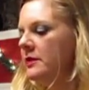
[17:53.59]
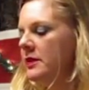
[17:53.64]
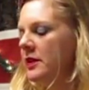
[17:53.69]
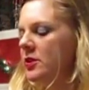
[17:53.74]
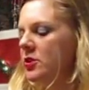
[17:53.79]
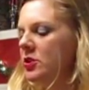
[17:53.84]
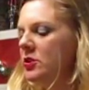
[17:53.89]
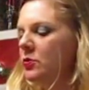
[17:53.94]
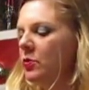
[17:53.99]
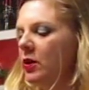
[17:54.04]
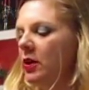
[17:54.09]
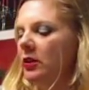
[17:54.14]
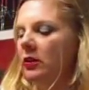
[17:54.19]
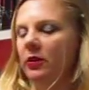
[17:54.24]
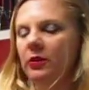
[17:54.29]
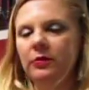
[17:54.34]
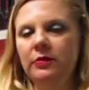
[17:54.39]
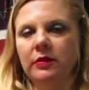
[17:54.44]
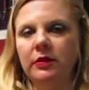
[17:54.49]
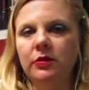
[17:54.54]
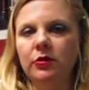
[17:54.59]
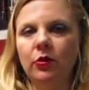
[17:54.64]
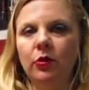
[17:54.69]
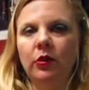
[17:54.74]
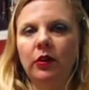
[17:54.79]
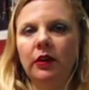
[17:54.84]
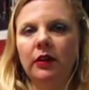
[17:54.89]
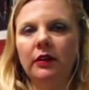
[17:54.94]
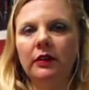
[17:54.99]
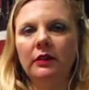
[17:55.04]
They just want to close the
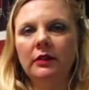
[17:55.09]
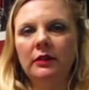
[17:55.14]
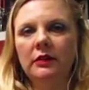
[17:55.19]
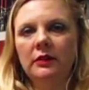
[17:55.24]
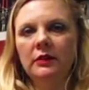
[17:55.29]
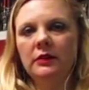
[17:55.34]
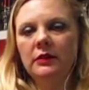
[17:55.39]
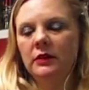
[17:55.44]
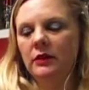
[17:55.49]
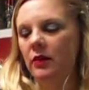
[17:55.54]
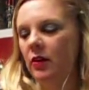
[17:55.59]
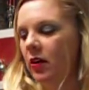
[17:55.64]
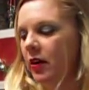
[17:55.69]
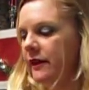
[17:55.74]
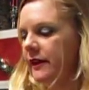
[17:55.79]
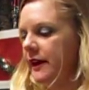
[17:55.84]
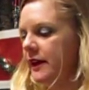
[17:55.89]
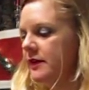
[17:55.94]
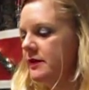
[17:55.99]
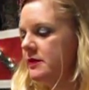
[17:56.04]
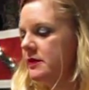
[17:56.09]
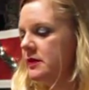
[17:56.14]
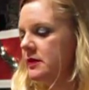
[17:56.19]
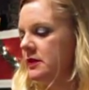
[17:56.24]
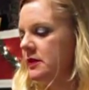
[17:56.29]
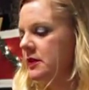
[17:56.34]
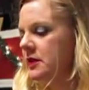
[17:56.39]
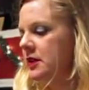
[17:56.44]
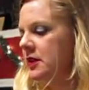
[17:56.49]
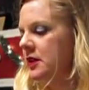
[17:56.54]
door on this.